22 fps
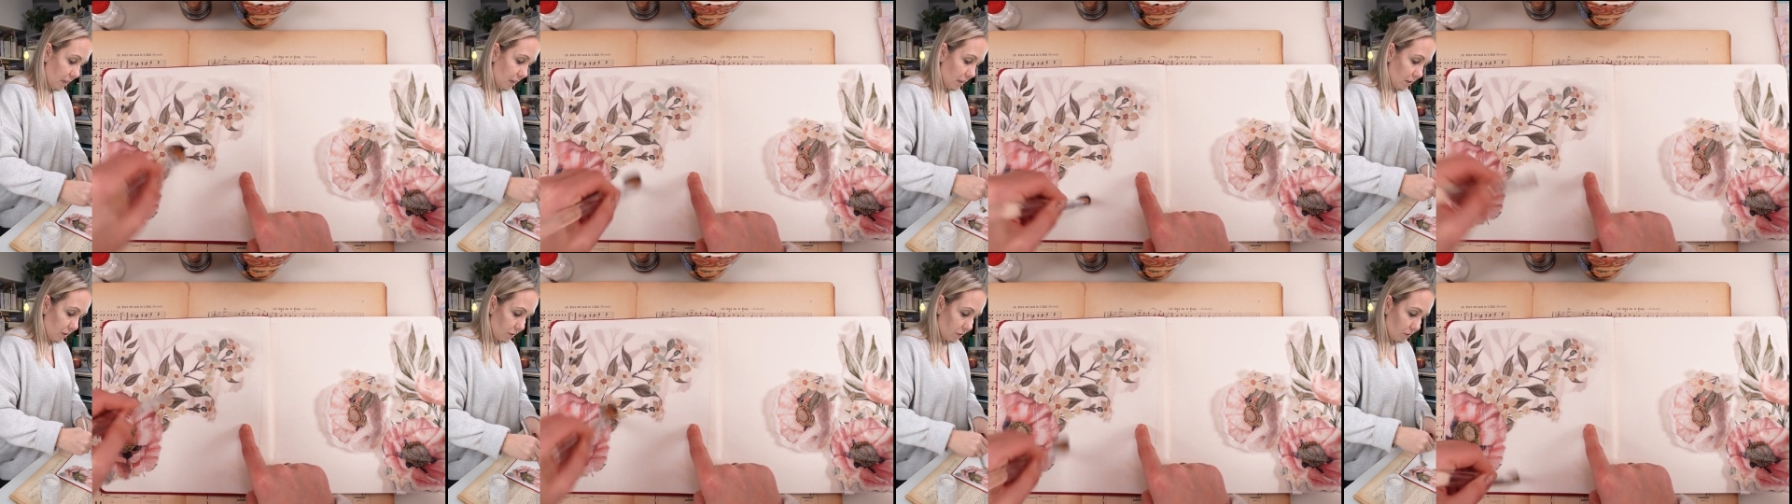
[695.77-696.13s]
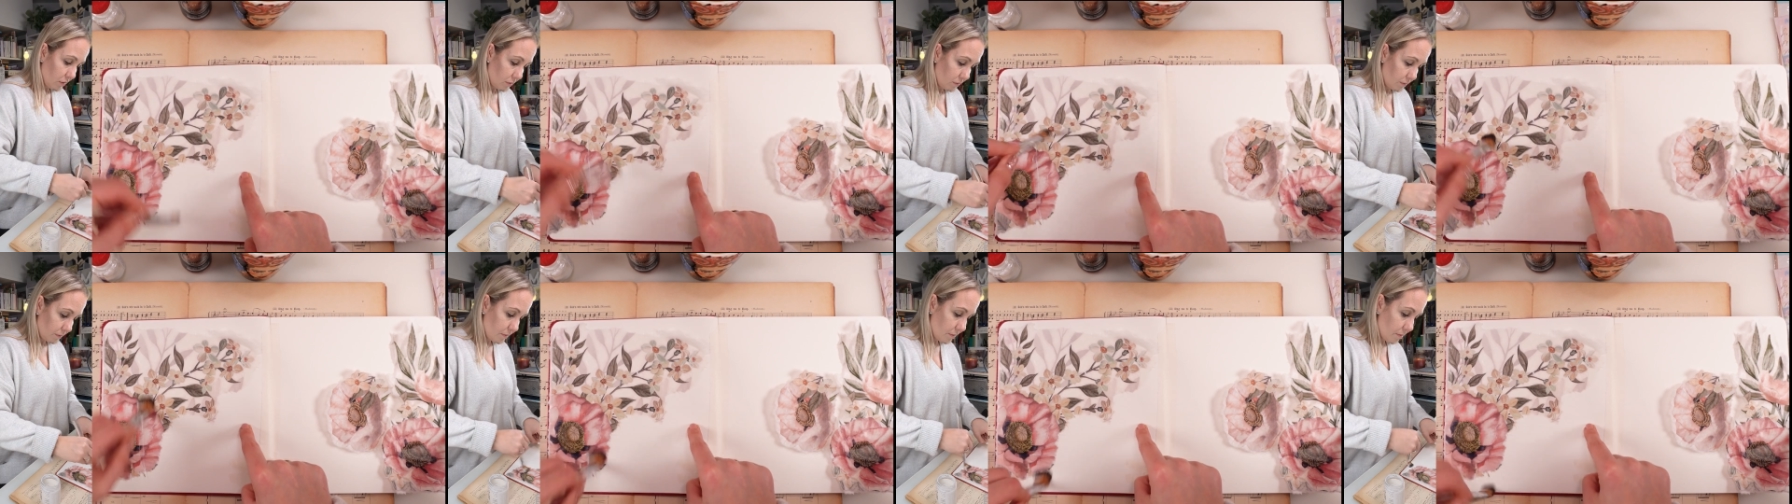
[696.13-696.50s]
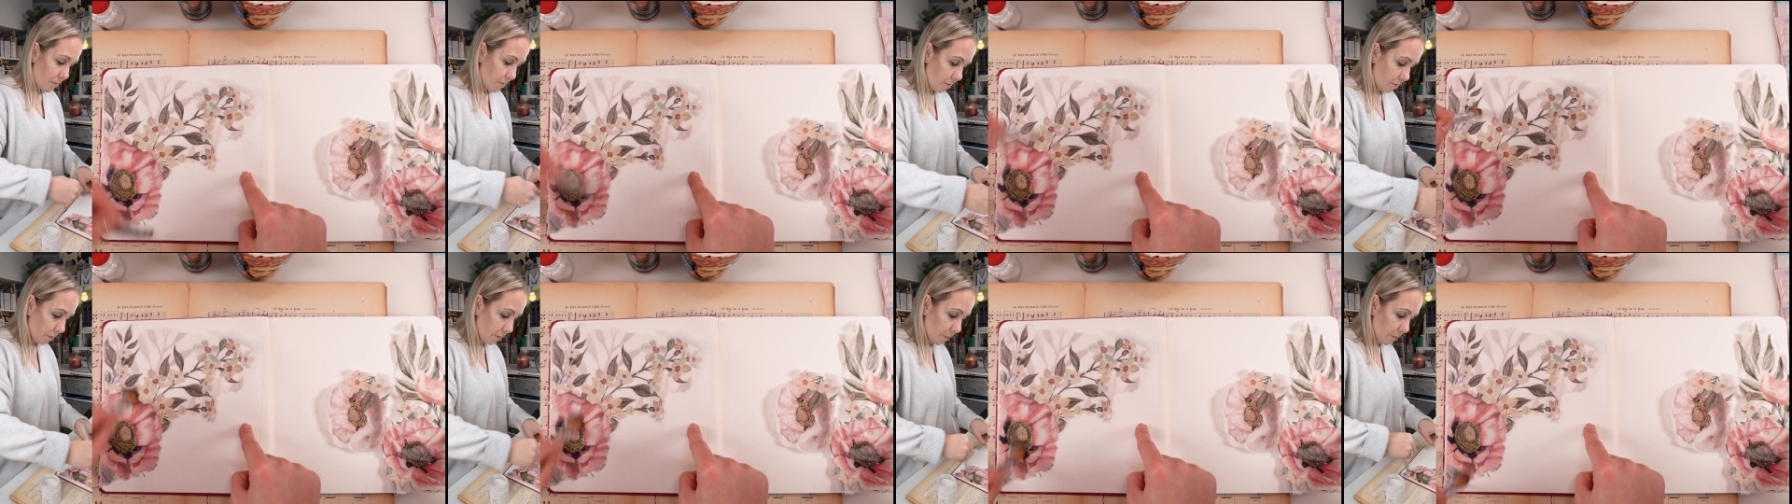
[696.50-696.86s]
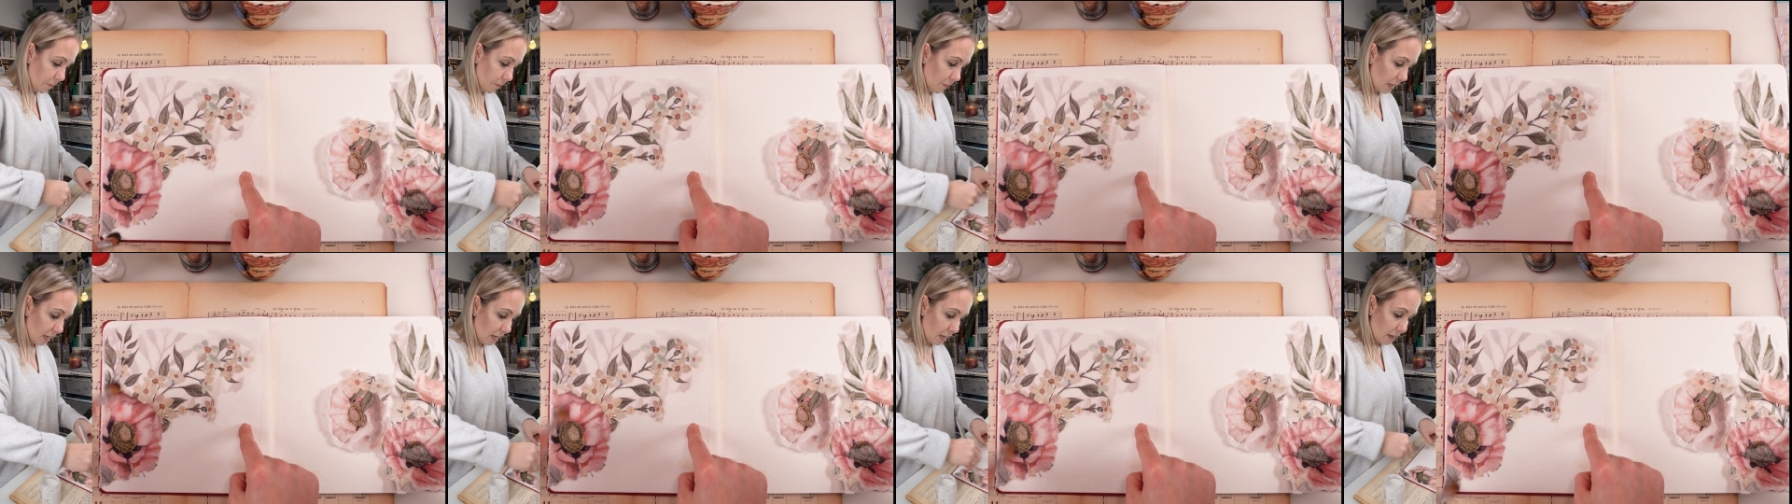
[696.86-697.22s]
I don't know.
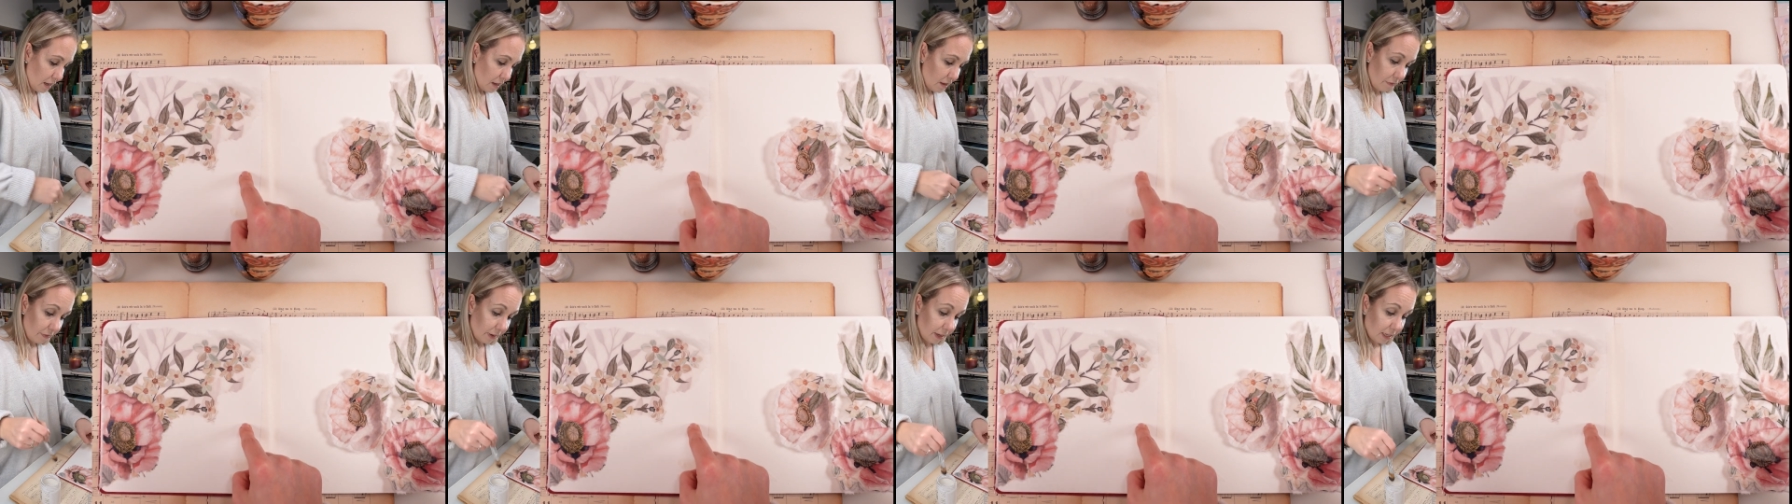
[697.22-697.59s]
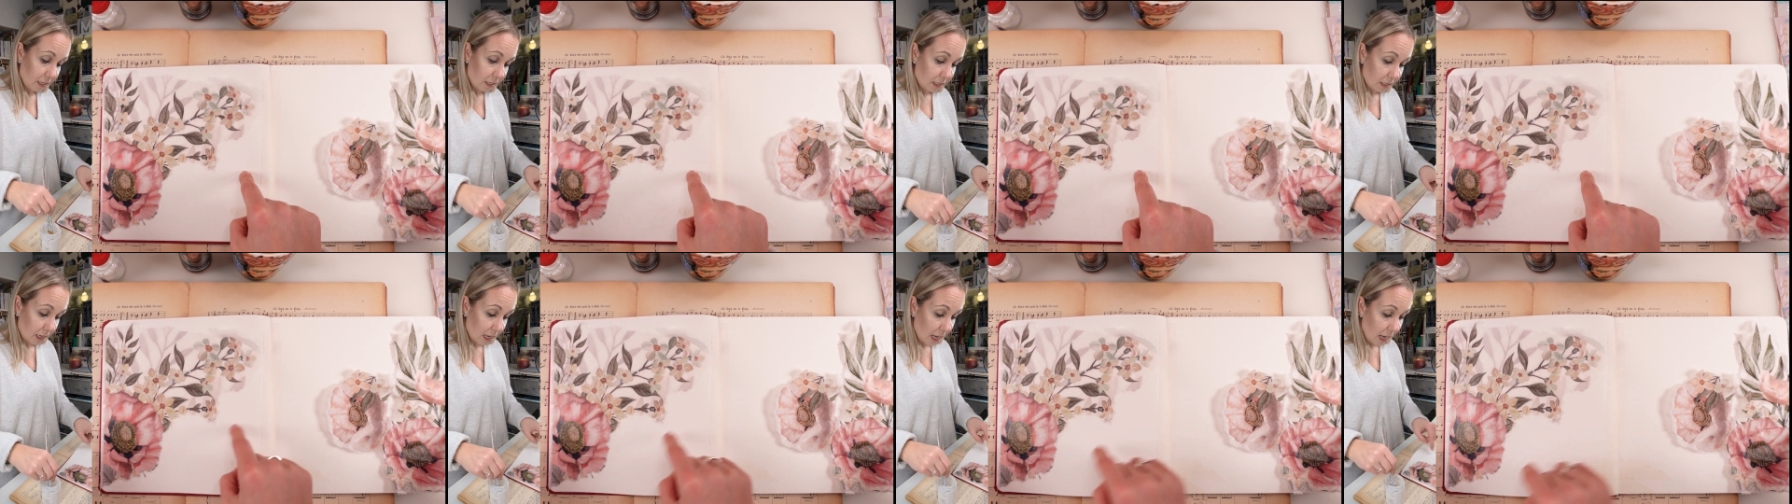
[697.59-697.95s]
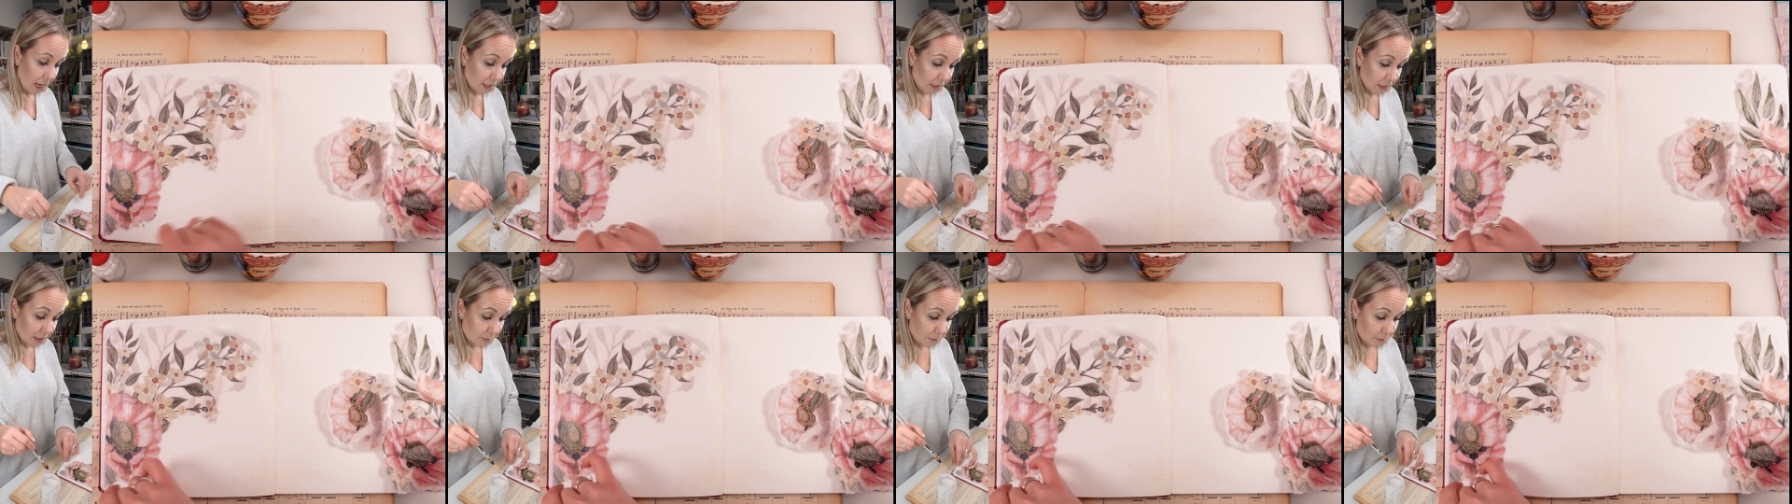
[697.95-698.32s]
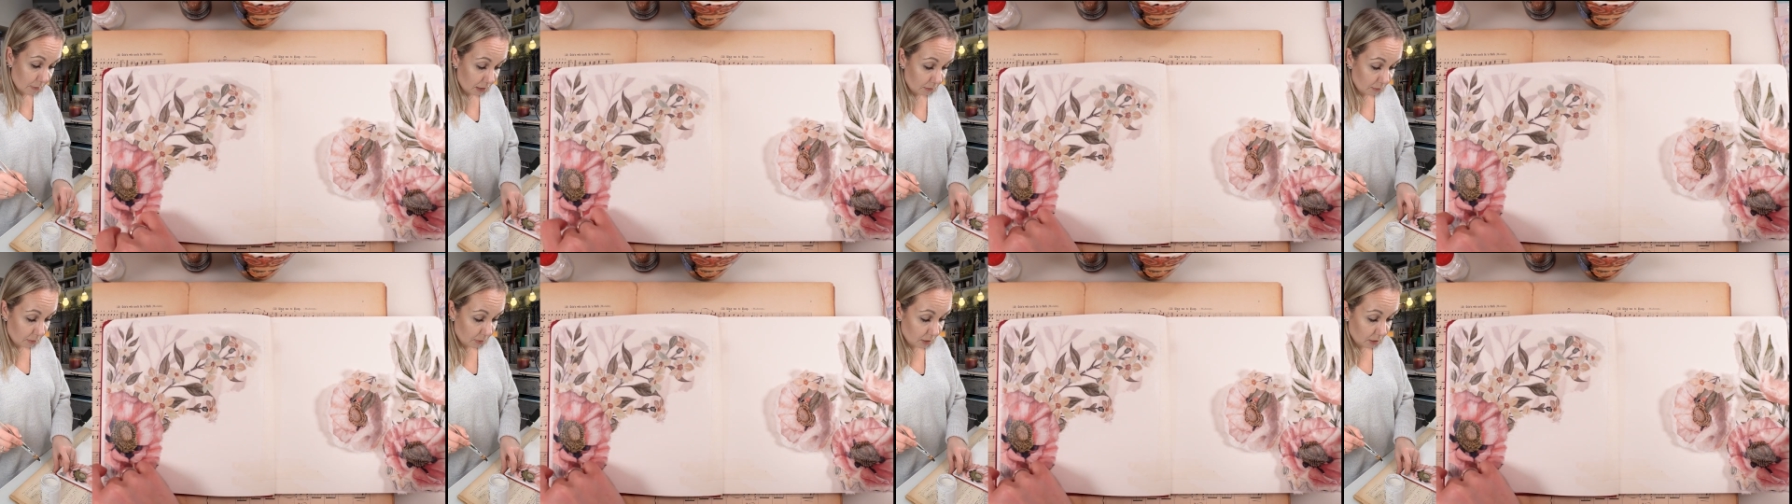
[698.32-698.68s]
If I didn't add it,
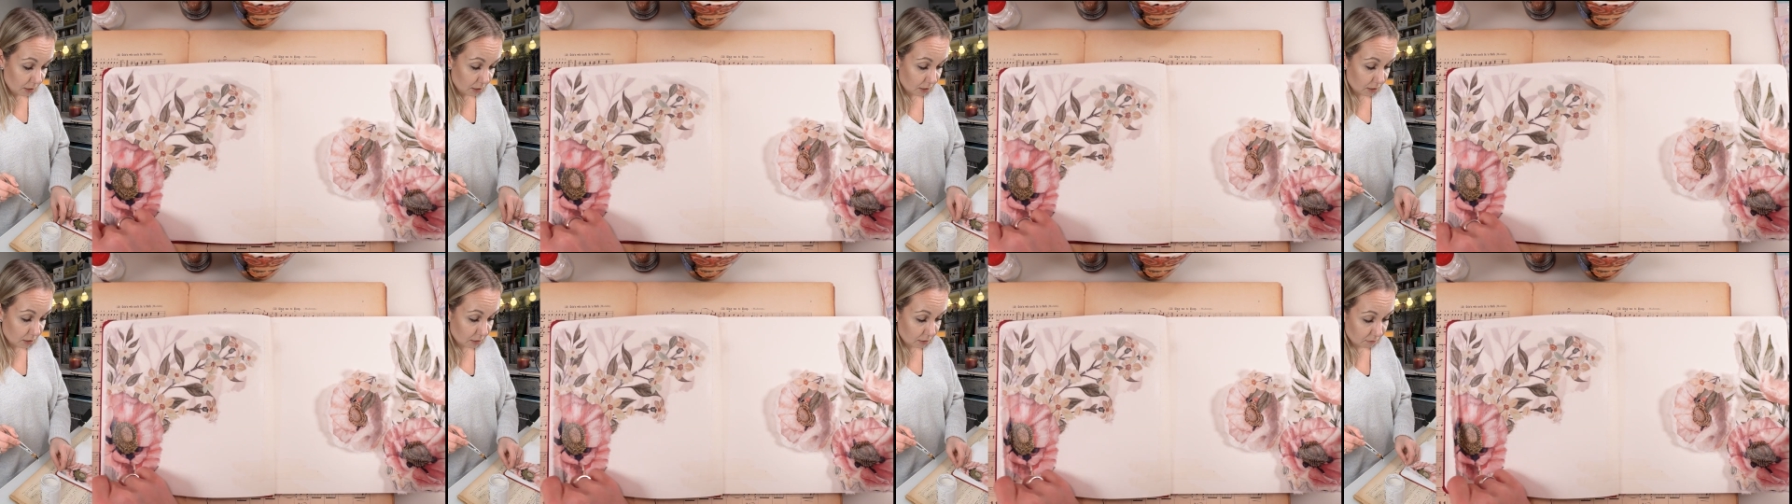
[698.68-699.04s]
maybe